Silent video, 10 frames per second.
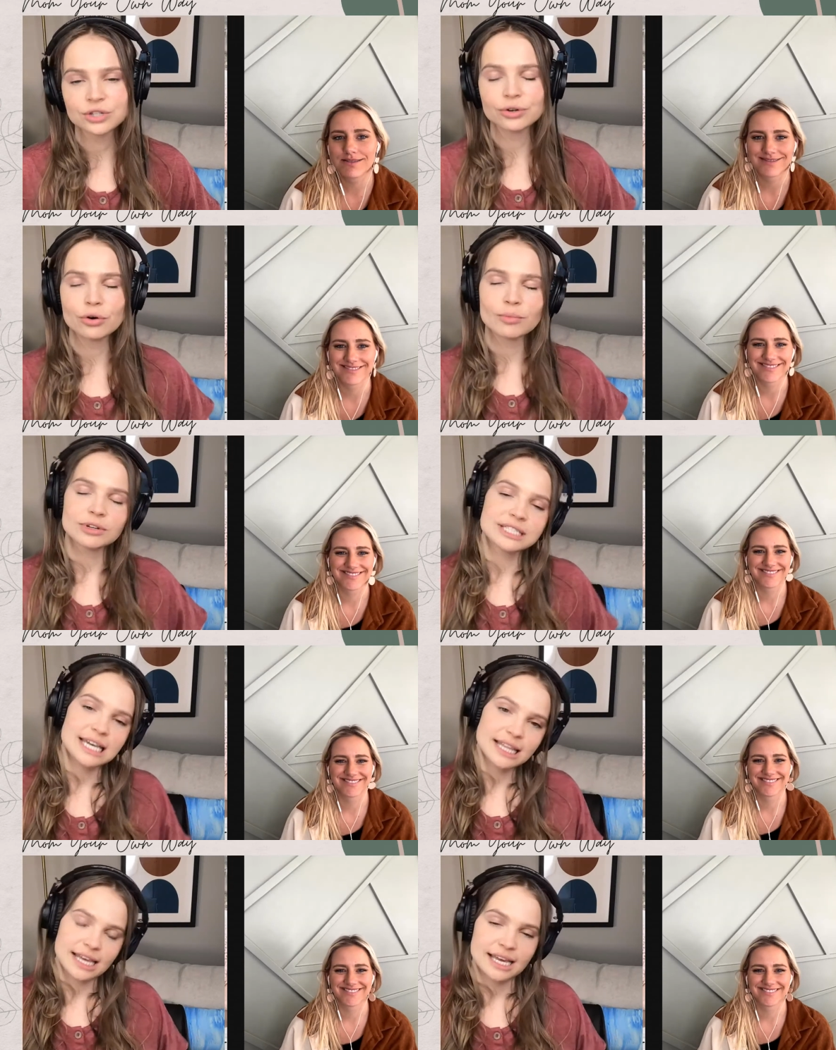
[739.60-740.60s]
Speaker 1: your normal
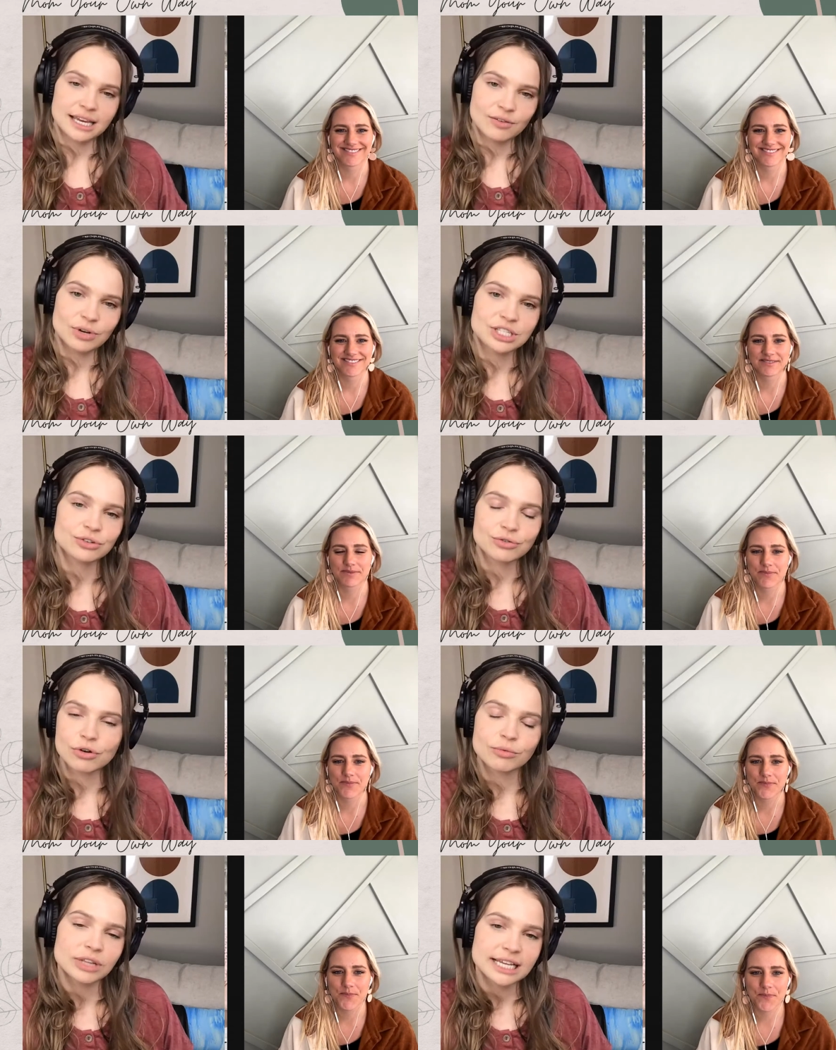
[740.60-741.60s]
day like? What's your
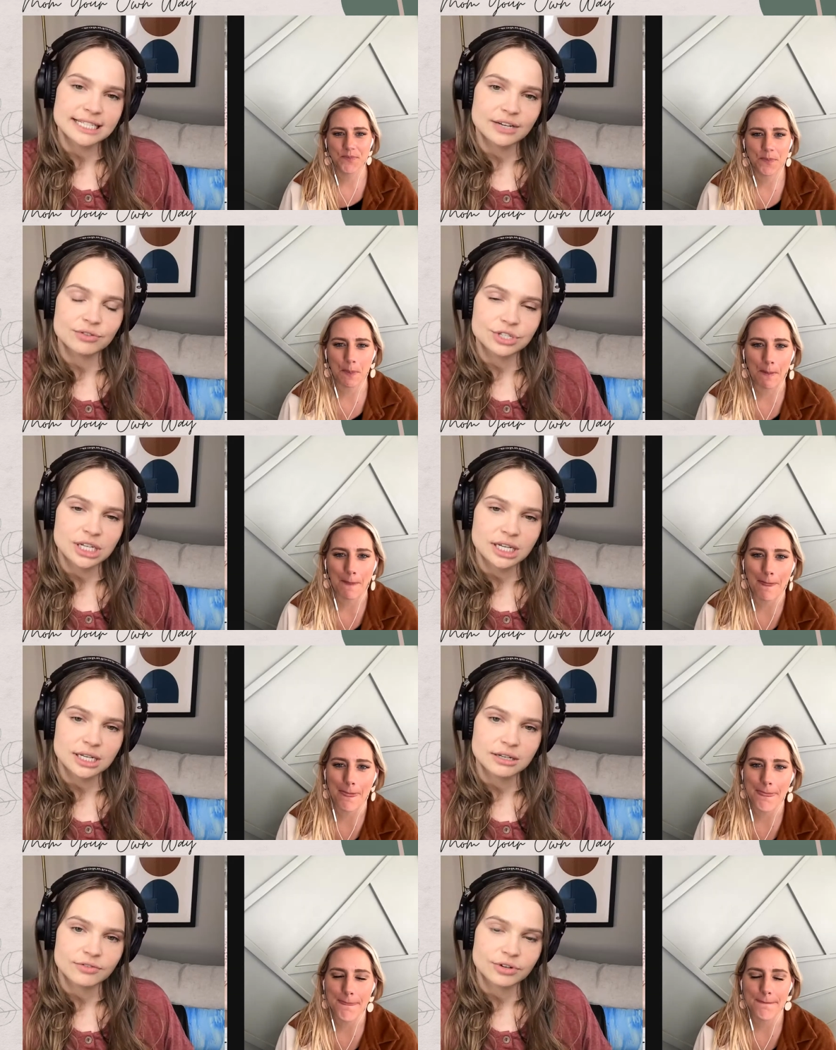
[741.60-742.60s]
normal like day
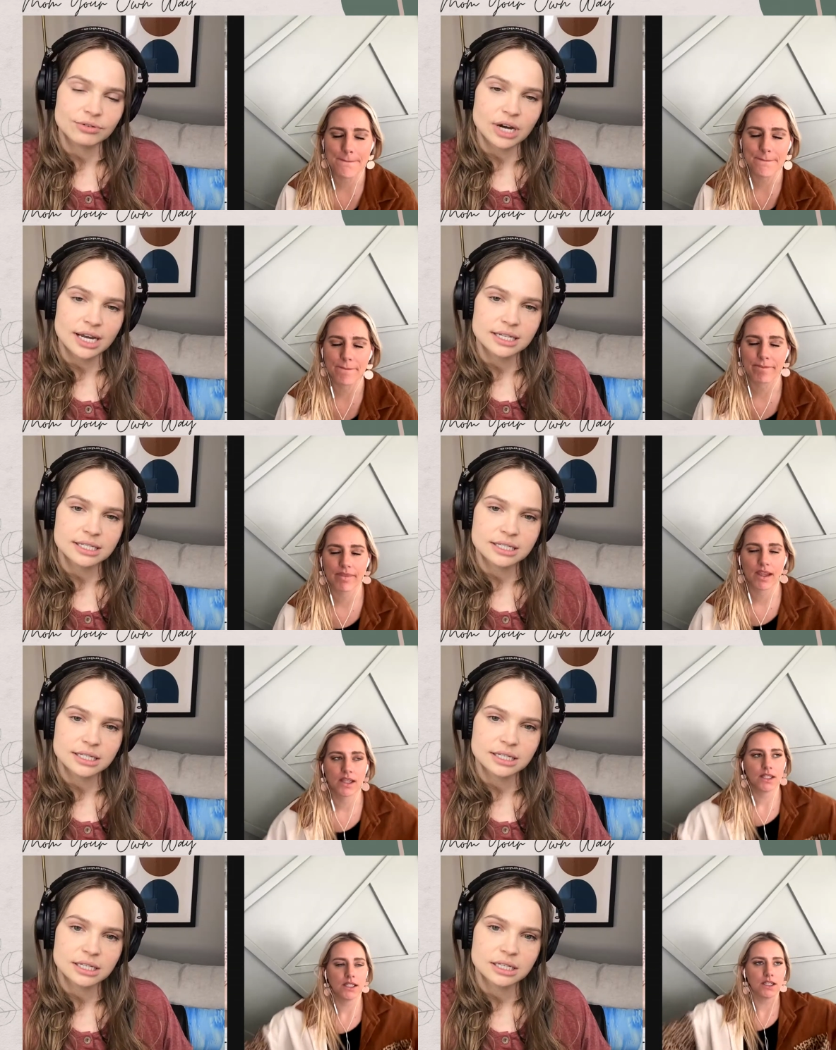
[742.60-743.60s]
routine for you guys?
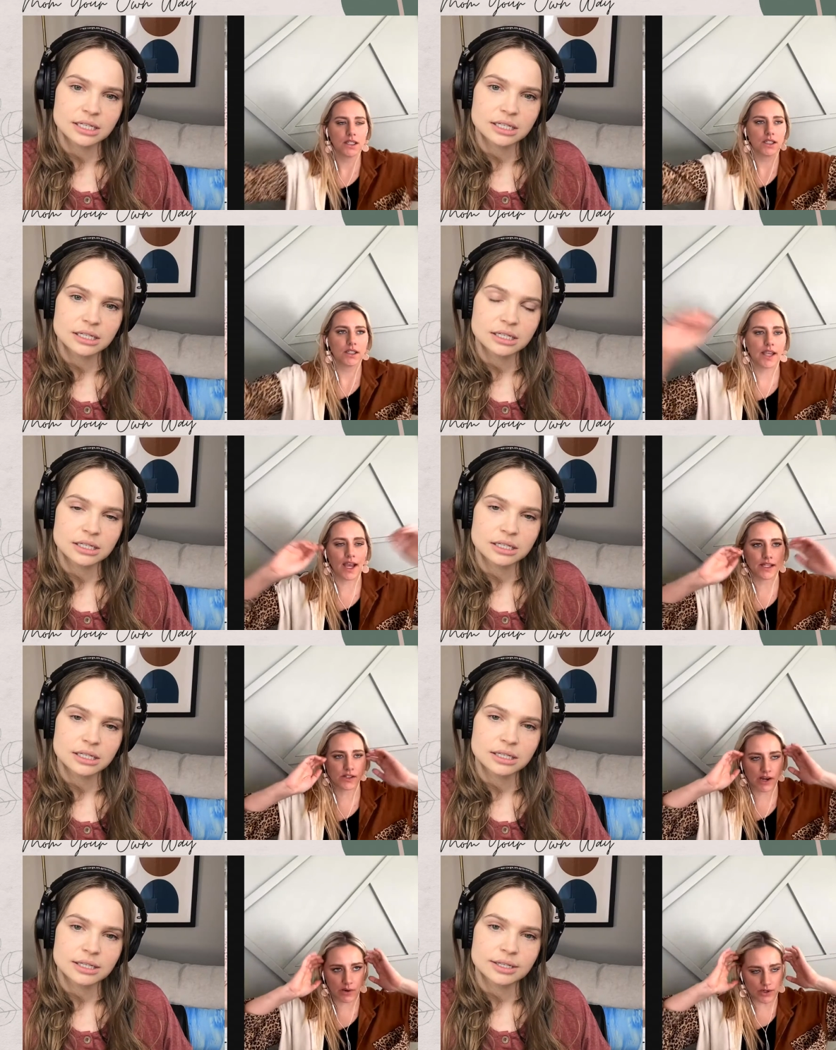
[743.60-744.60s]
Speaker 2: Yeah, it's
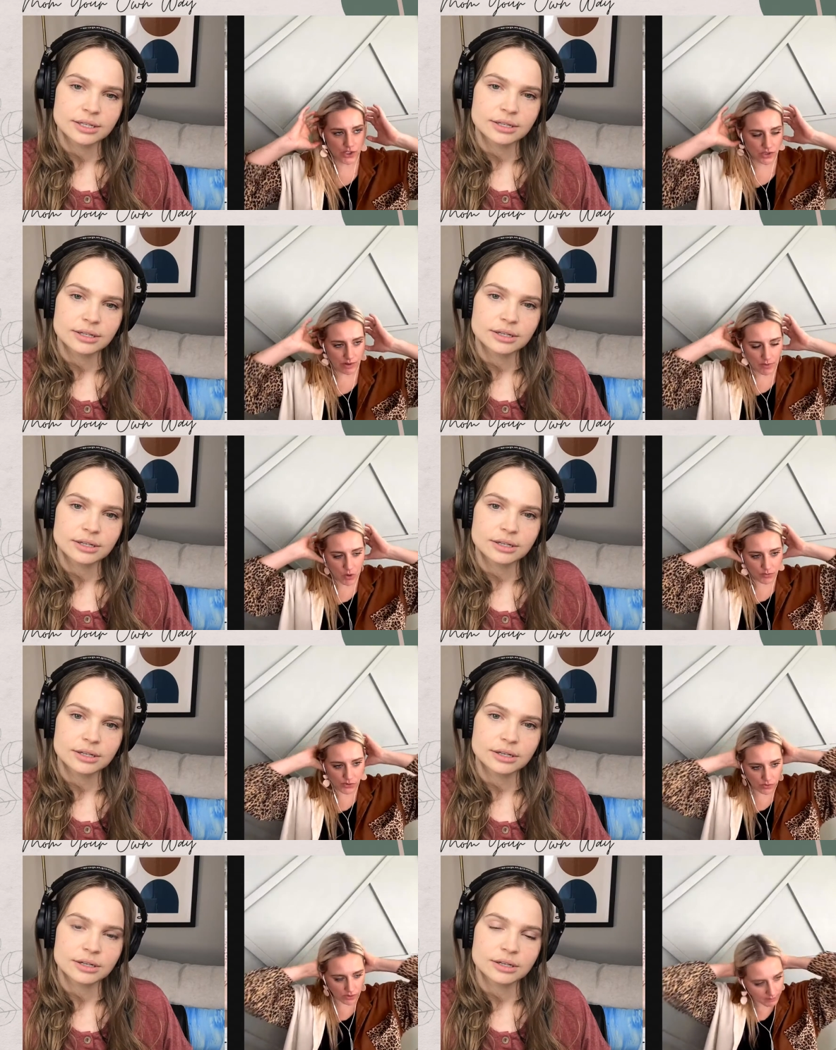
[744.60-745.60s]
a great question. So I'm
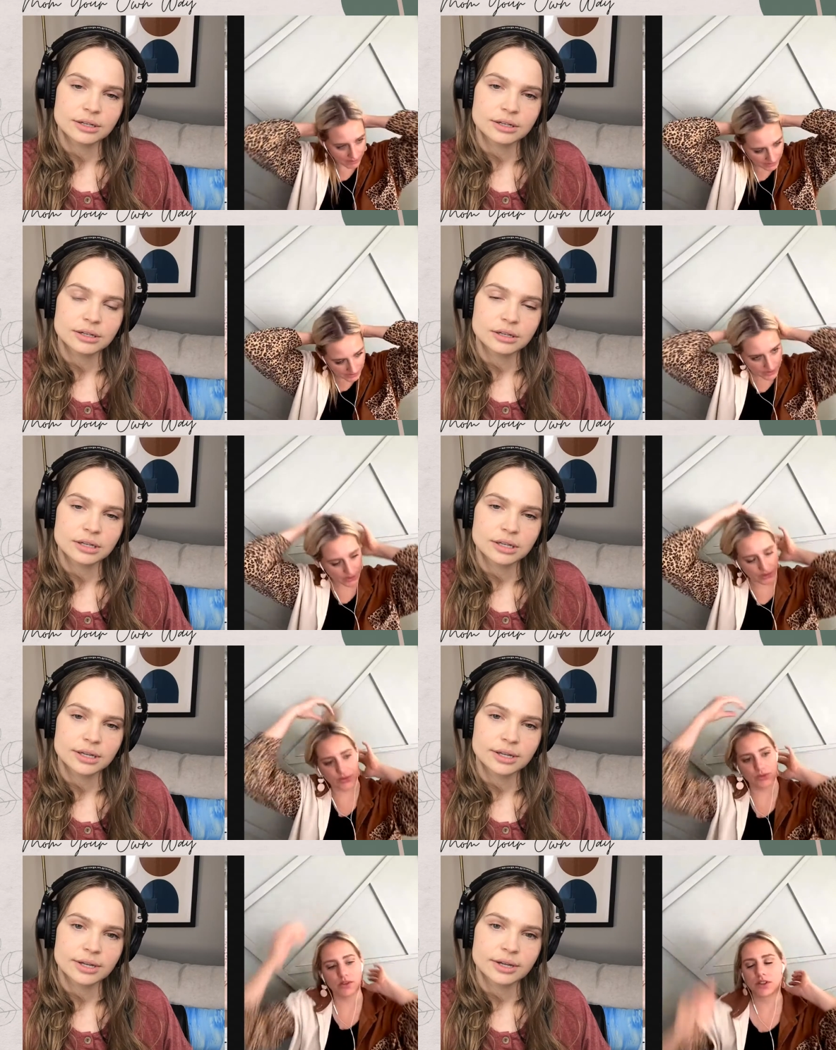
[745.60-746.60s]
homeschooling my
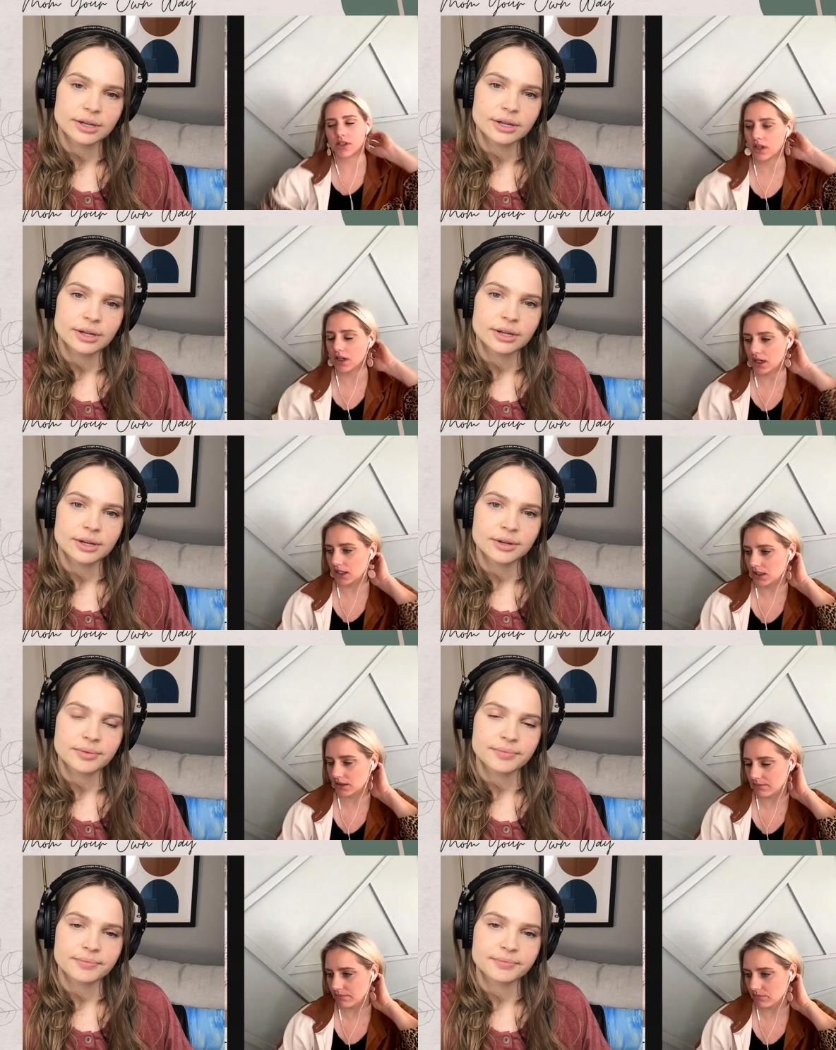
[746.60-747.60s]
kiddos.
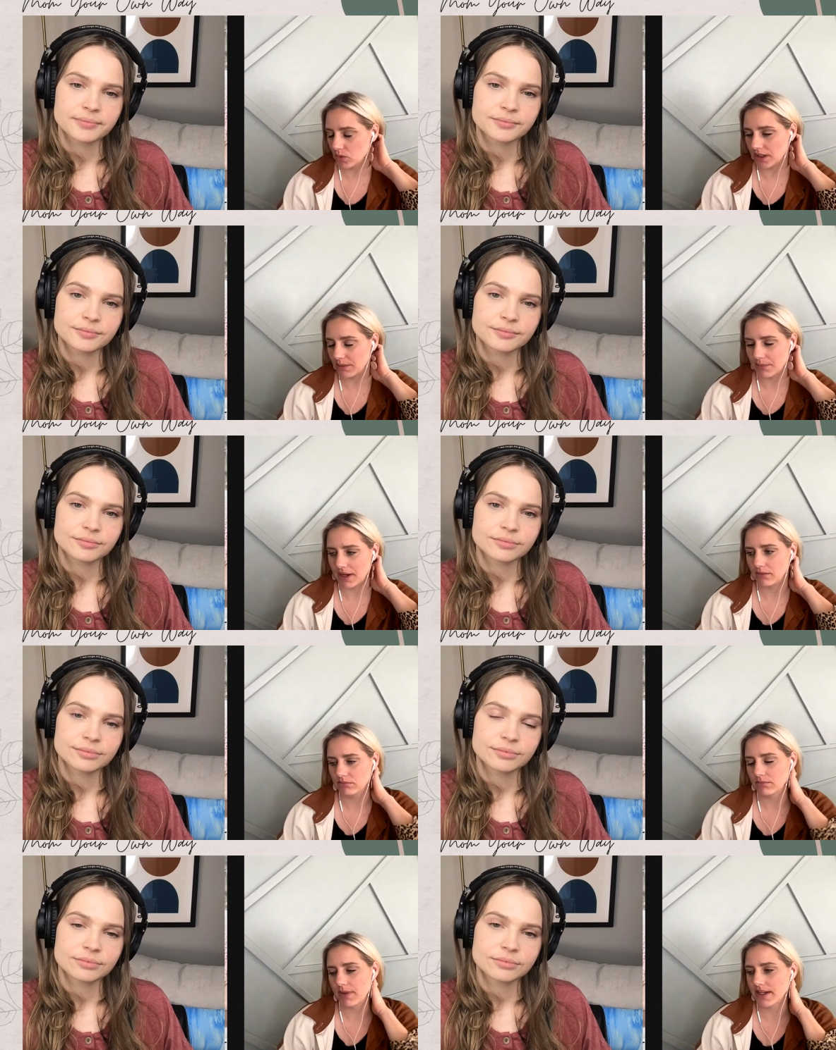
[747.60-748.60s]
Um, well, and my,
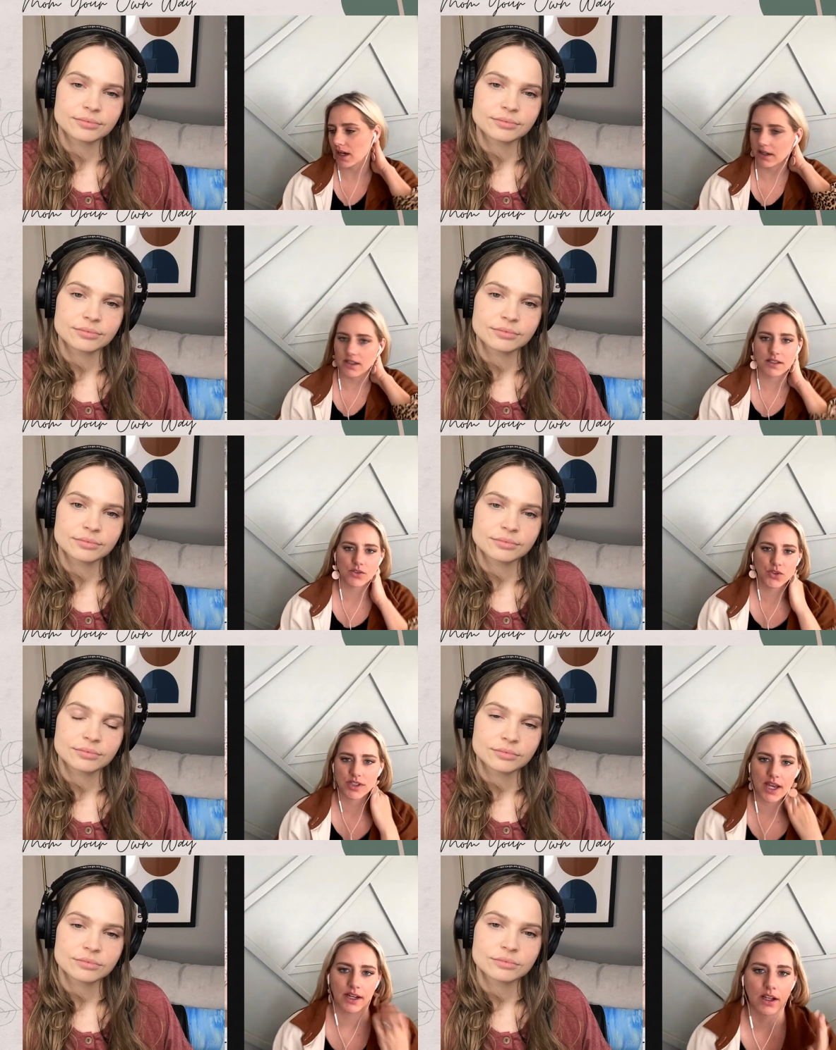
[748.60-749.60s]
my youngest is
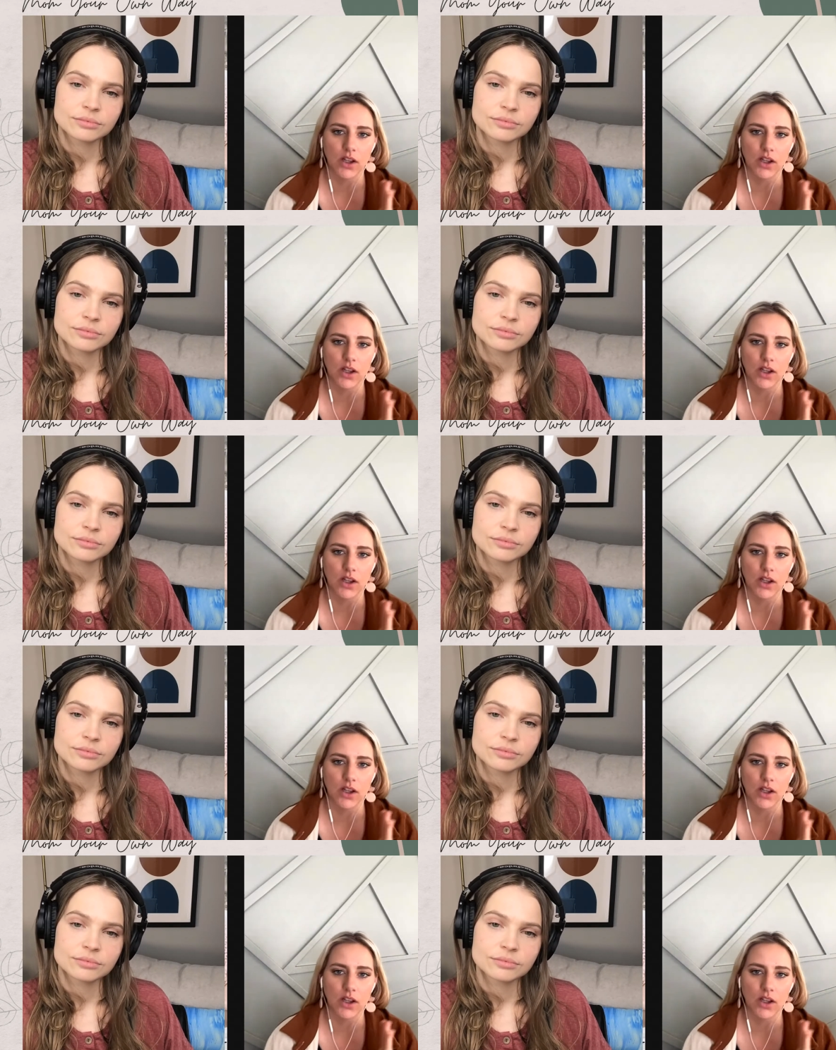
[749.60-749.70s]
just kind of